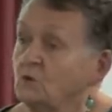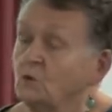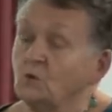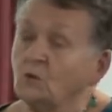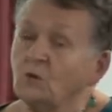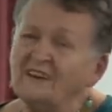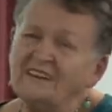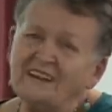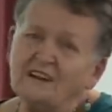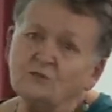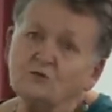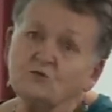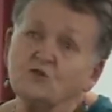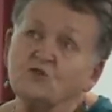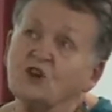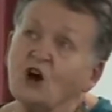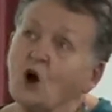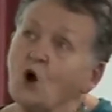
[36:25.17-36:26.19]
We
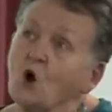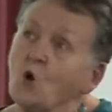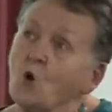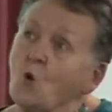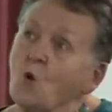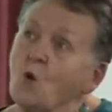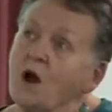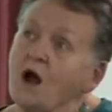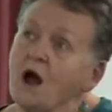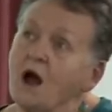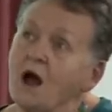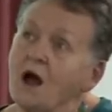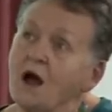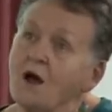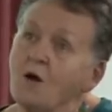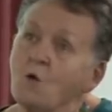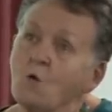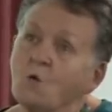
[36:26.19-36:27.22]
don't know
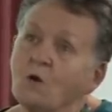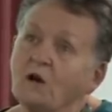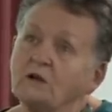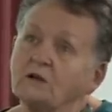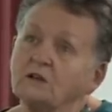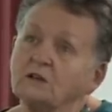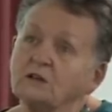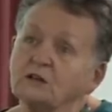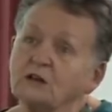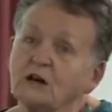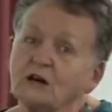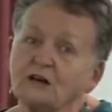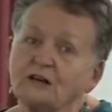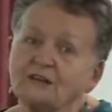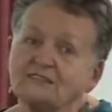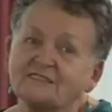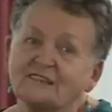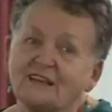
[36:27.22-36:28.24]
how well the
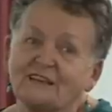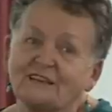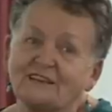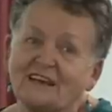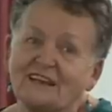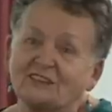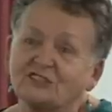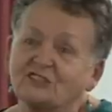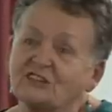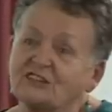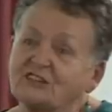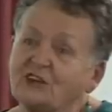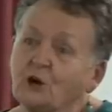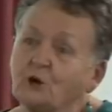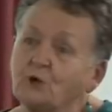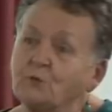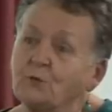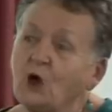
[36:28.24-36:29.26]
guys can actually
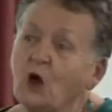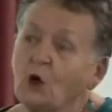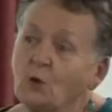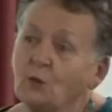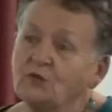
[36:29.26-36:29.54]
cope